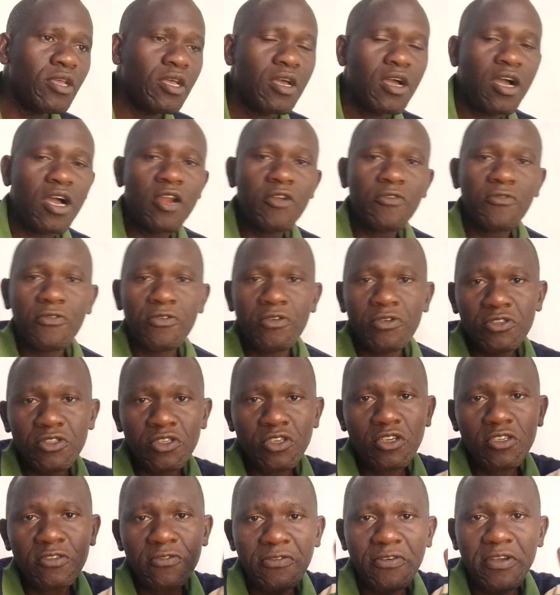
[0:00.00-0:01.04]
And of course,
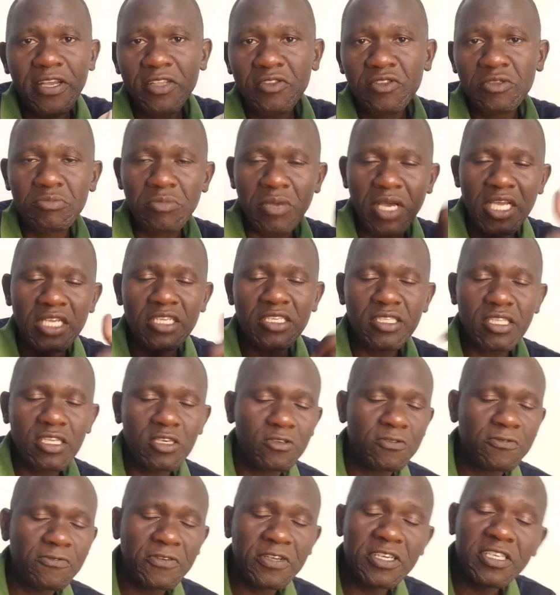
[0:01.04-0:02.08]
don't forget to smash the
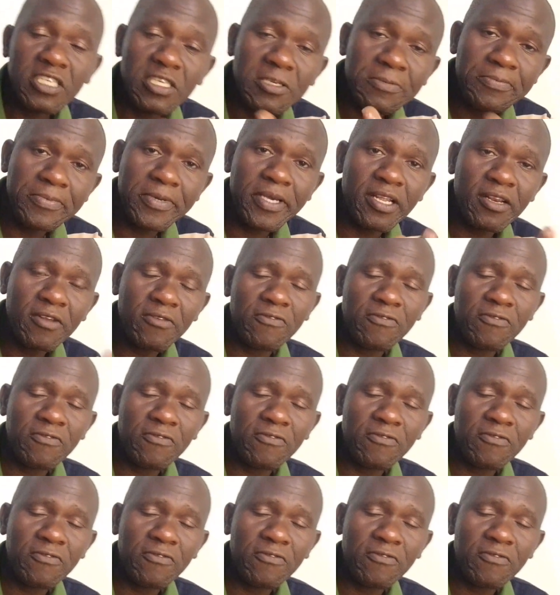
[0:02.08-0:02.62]
notification bell